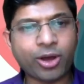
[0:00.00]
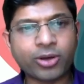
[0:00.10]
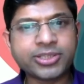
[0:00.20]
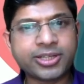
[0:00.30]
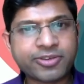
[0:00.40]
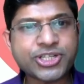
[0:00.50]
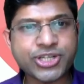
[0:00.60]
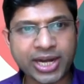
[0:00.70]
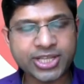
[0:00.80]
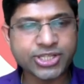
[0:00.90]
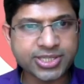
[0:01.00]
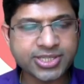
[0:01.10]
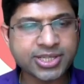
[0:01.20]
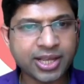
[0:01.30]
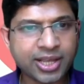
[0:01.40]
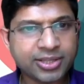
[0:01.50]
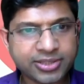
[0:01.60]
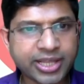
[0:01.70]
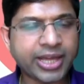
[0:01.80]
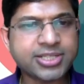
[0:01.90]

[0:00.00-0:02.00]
different challenges that